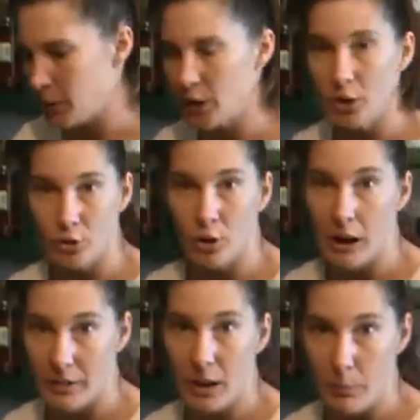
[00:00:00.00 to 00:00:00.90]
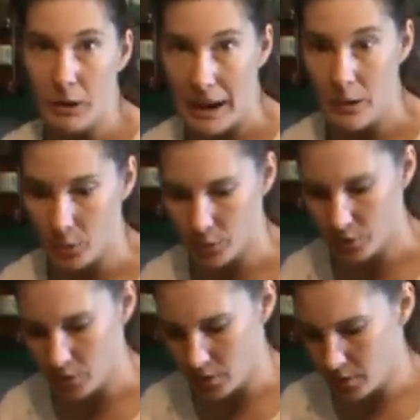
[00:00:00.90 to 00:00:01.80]
We could drive a couple
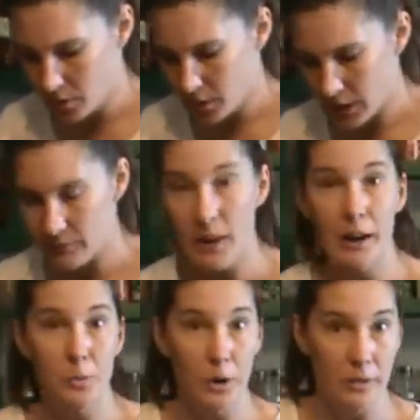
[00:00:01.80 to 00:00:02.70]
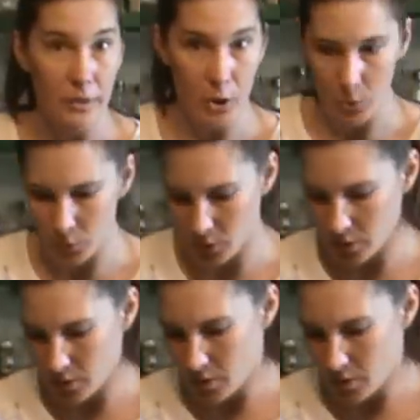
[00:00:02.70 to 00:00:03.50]
hours and find one of those,